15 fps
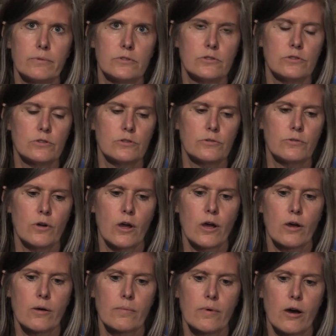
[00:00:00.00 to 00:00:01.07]
to
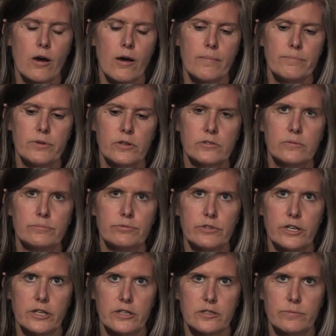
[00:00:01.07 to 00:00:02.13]
um, build a
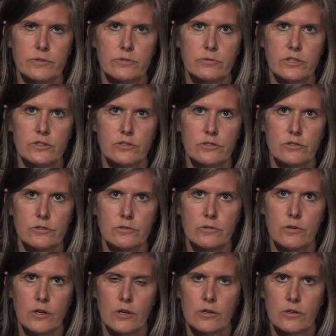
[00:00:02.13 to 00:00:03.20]
bridge between two